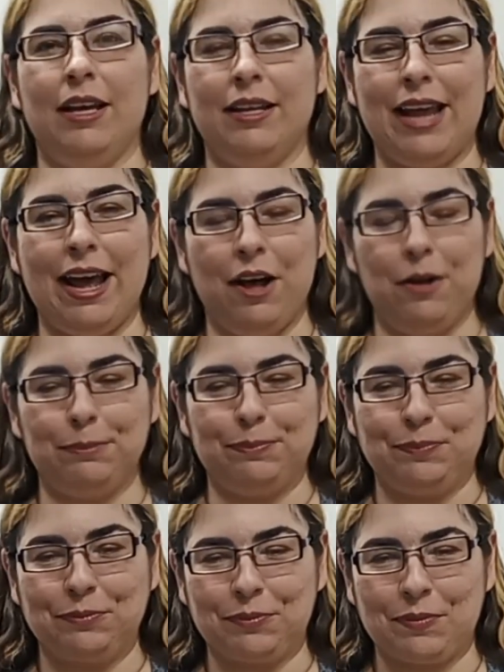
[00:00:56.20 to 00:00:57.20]
Now,
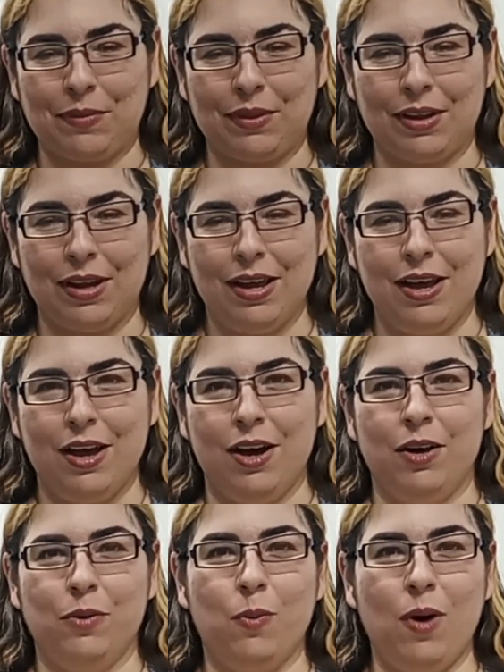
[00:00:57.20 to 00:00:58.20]

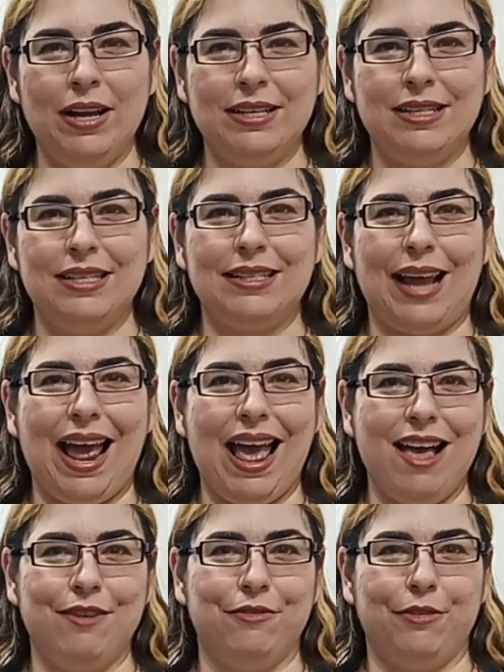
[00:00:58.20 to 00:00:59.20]
what does
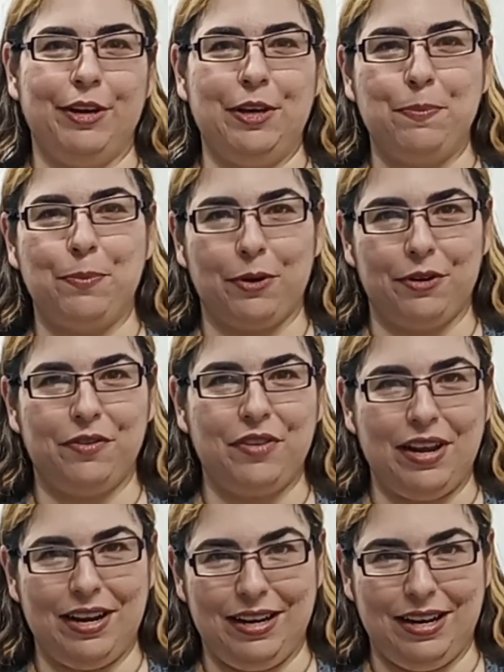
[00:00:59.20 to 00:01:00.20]
every
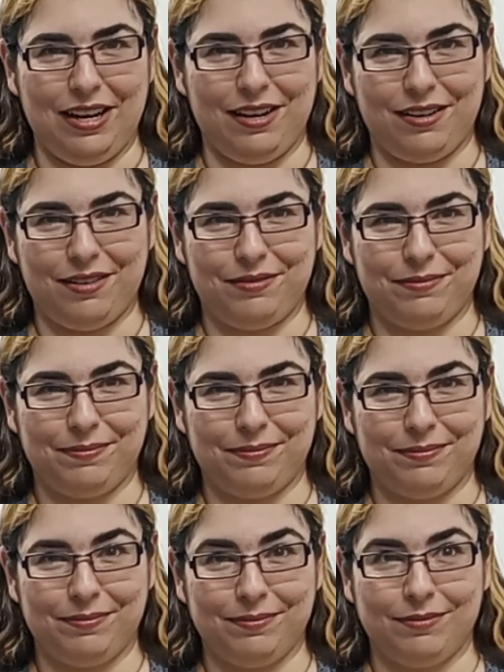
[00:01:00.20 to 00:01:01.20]
birthday need?
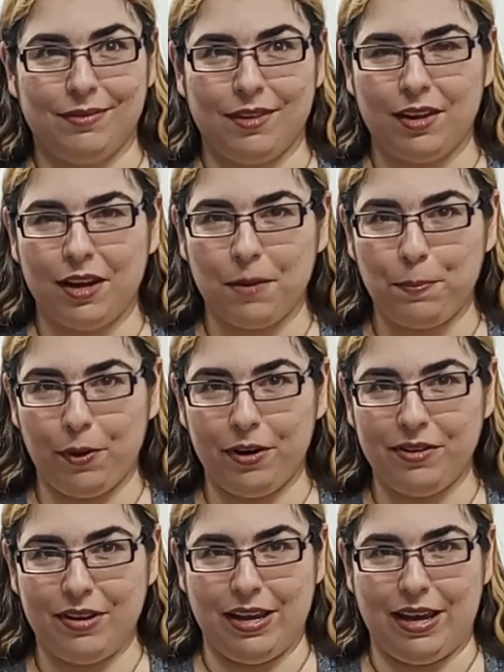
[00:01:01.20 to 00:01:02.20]
A
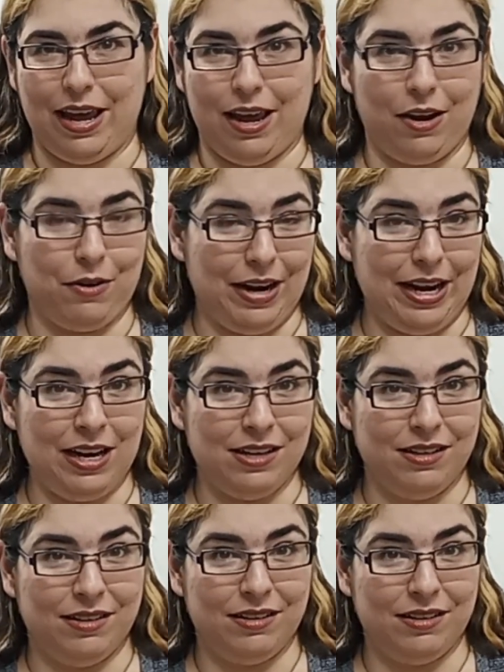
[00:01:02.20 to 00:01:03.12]
birthday cake, right?